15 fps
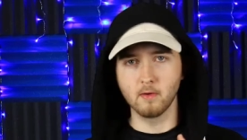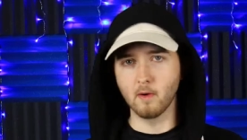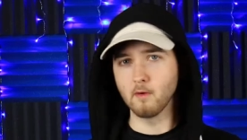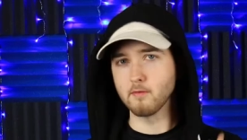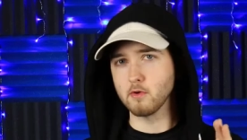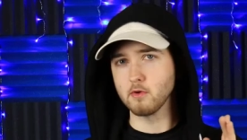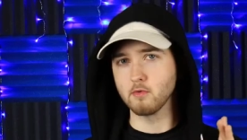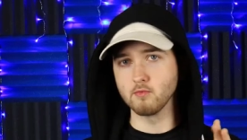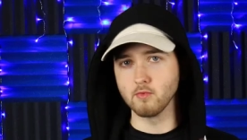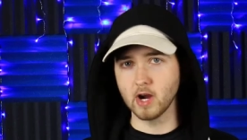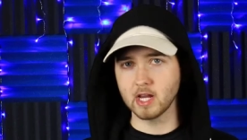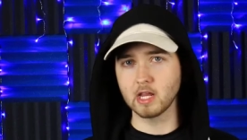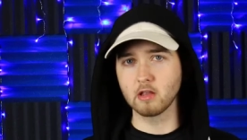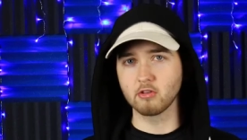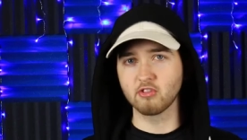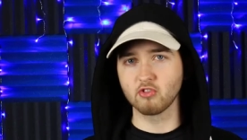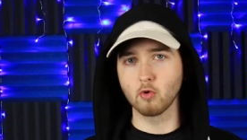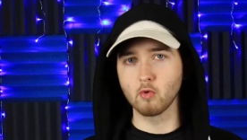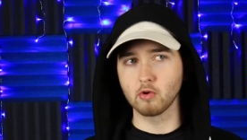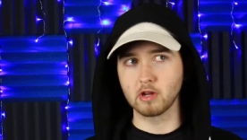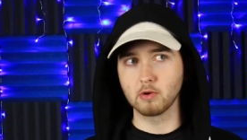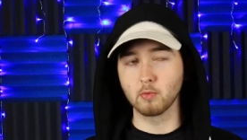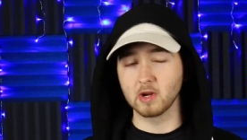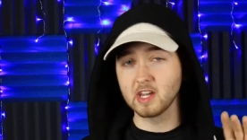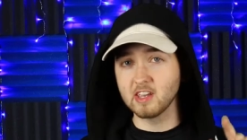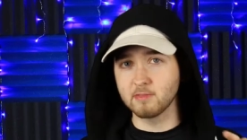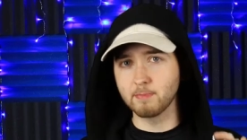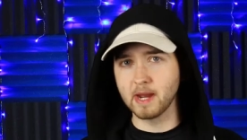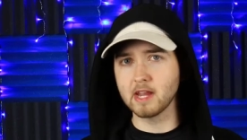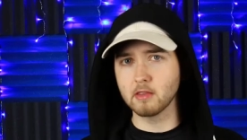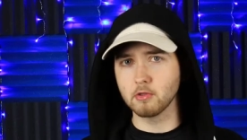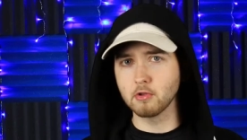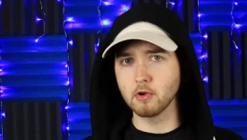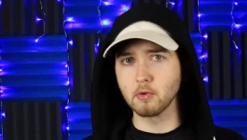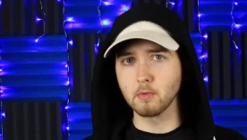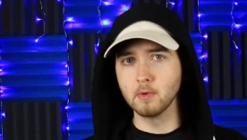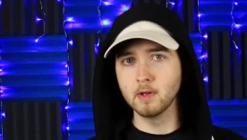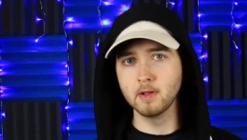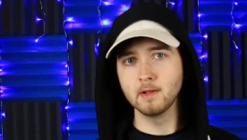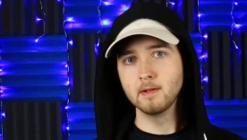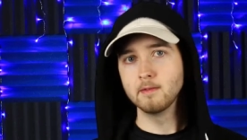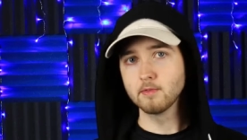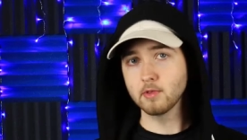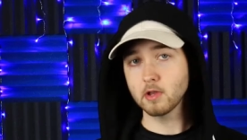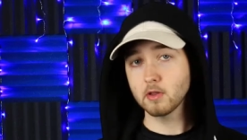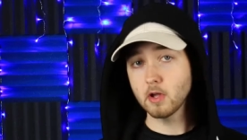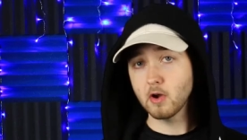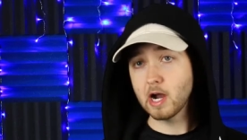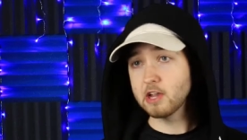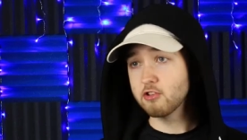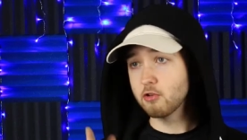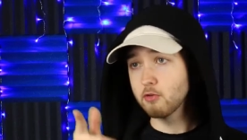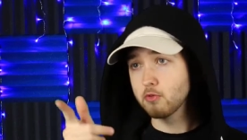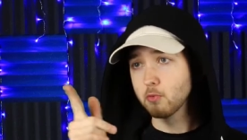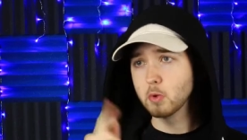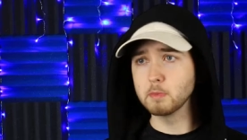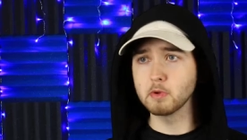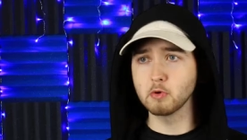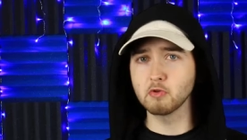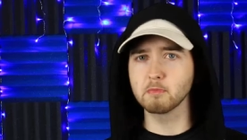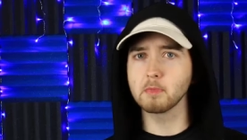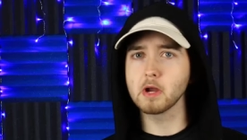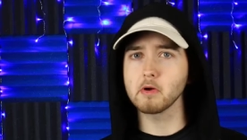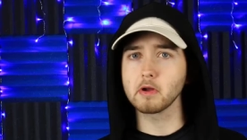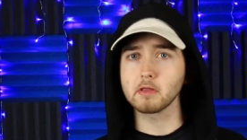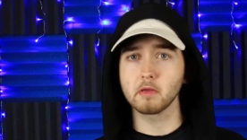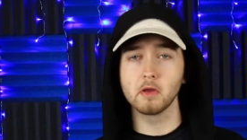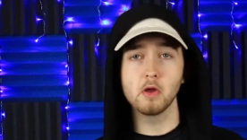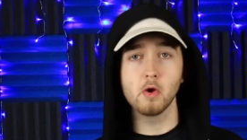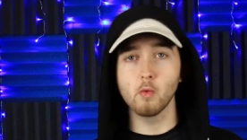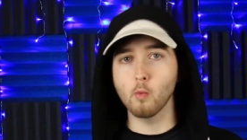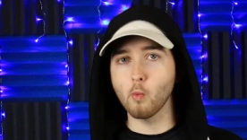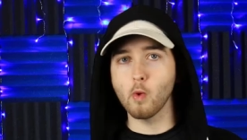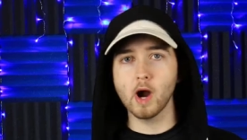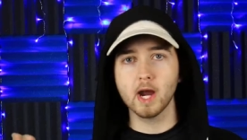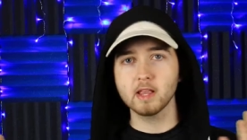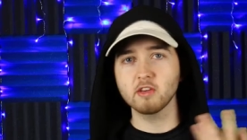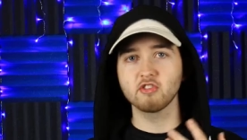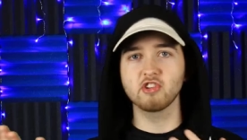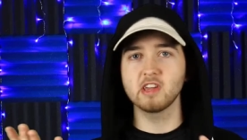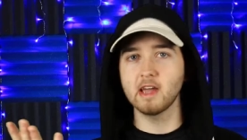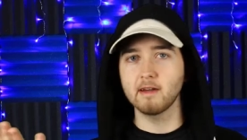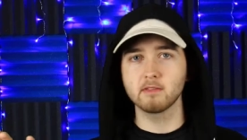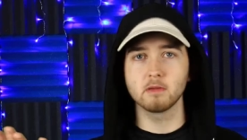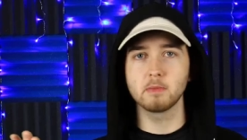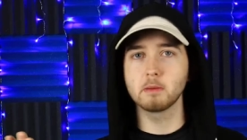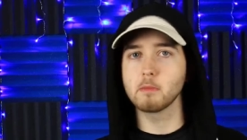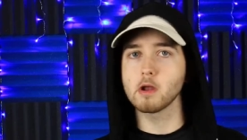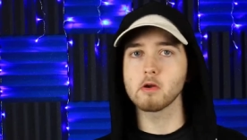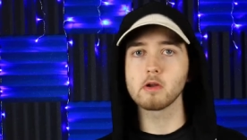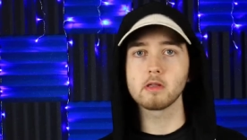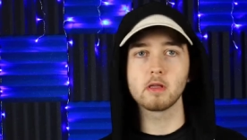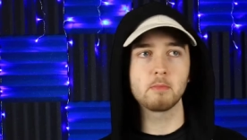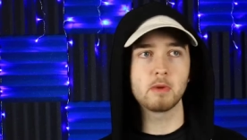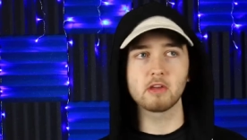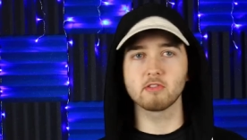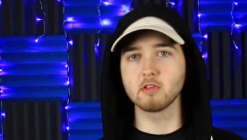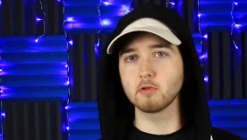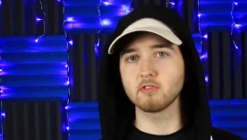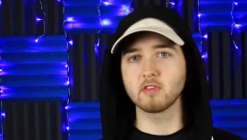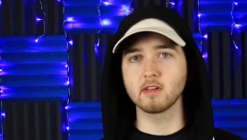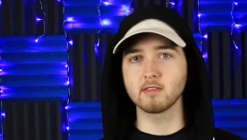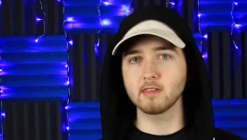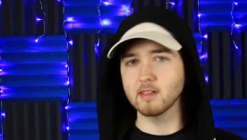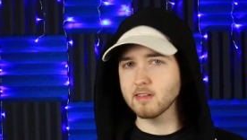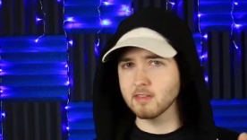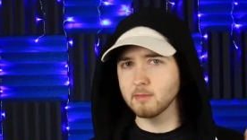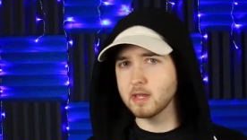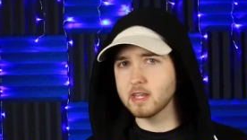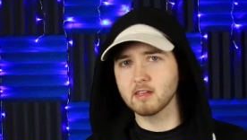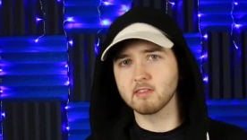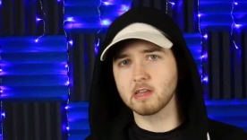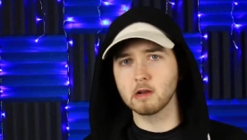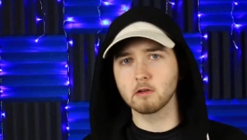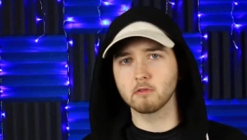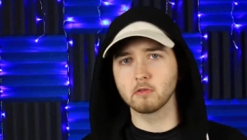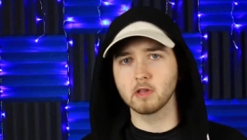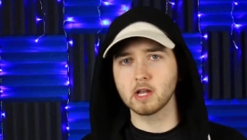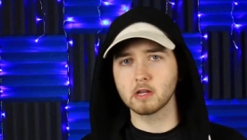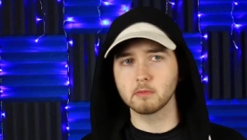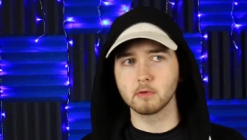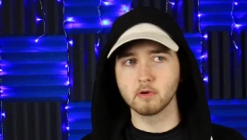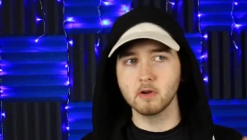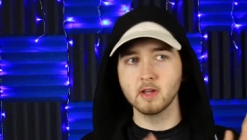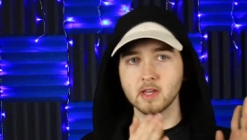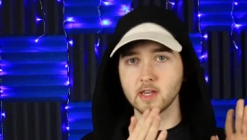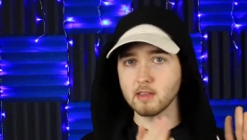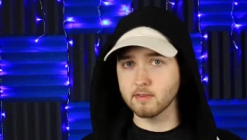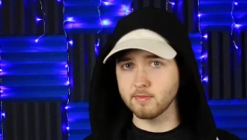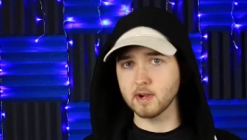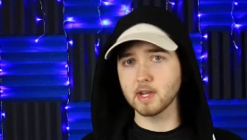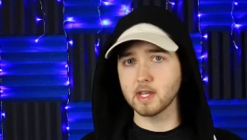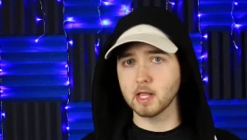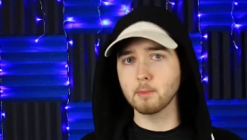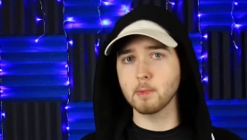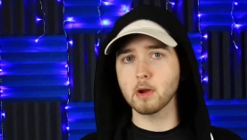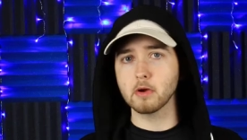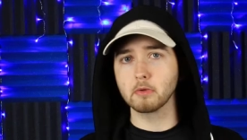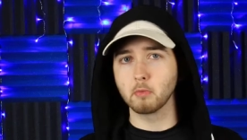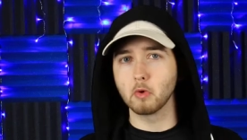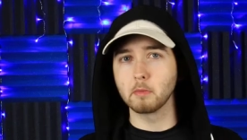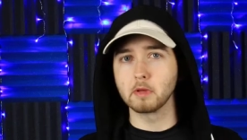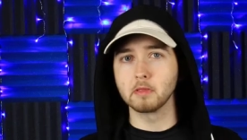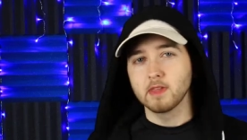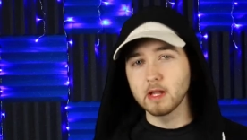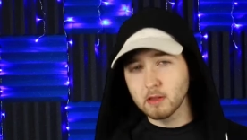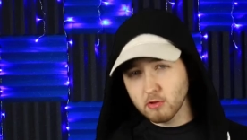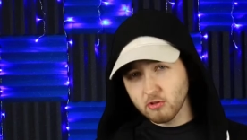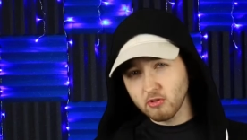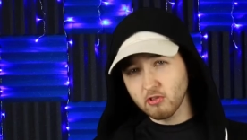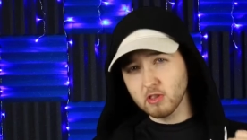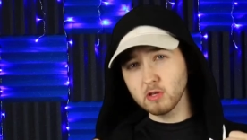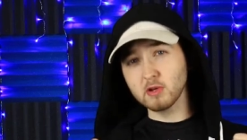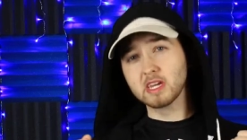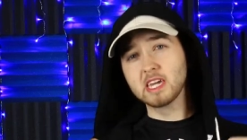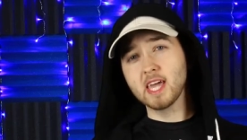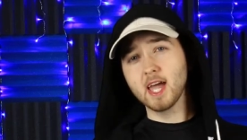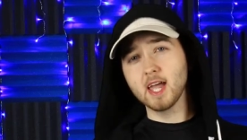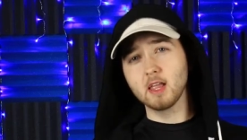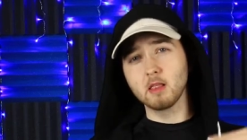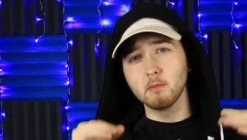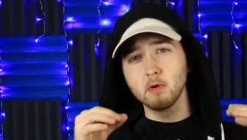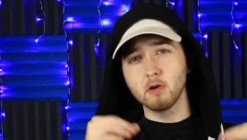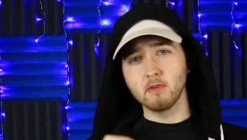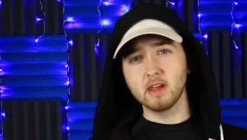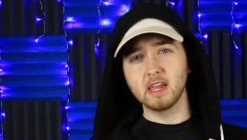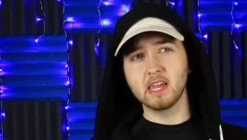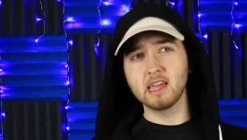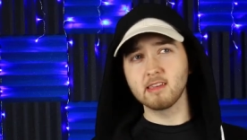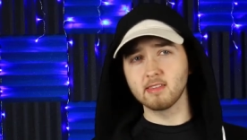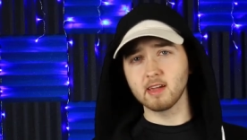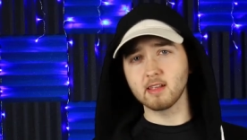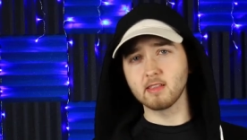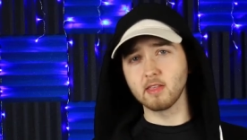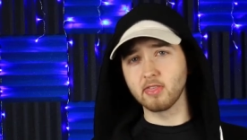over writing a story, what he's paid to do. It's no, I choose the woman who's married. Why does she have to be married? It makes no sense. It doesn't make his character likable. He's fucking a married woman. Now there's this little kid in the movie. He's the